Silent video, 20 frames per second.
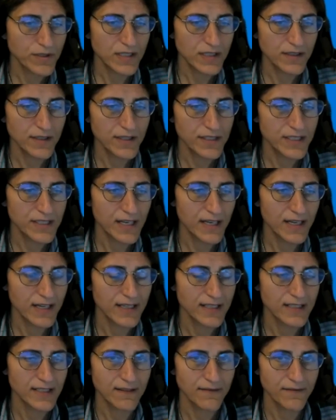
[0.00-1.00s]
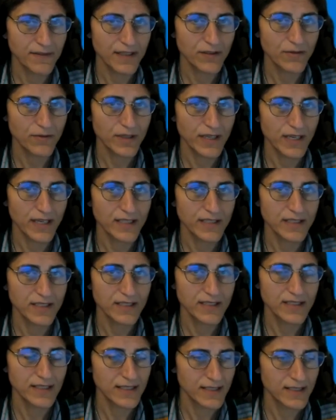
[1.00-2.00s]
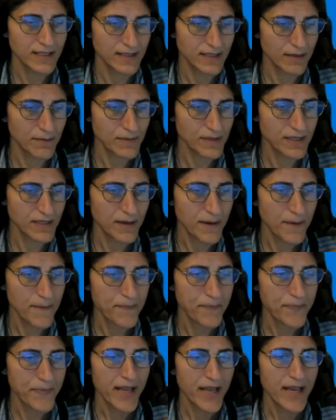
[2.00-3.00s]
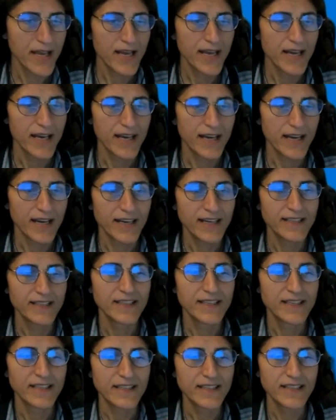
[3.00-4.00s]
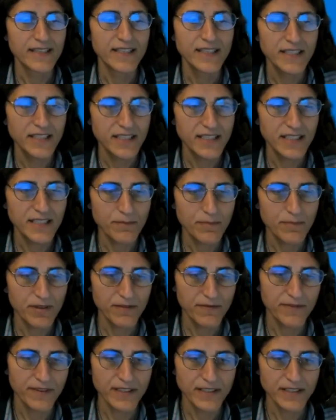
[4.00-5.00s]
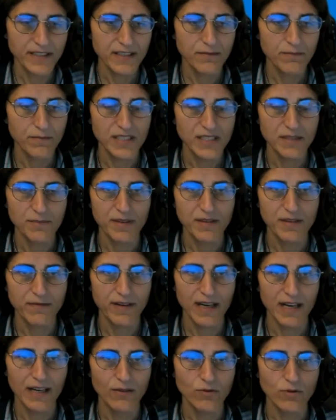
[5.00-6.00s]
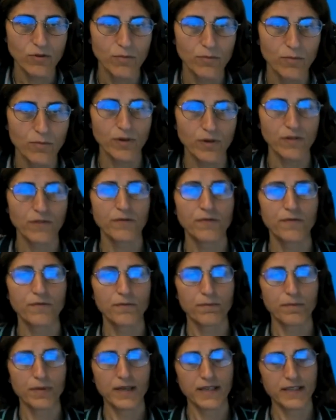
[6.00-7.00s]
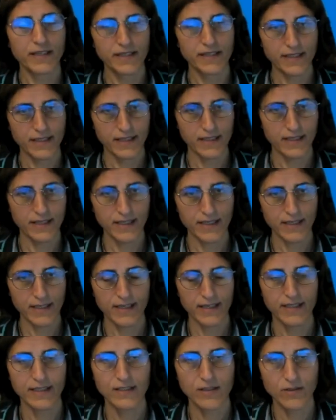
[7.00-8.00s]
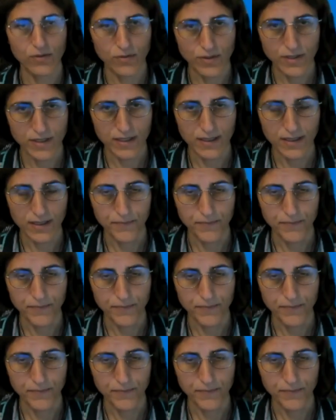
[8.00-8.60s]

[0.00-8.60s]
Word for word: resilience of education systems. And teaching profession must be valued both politically and socially.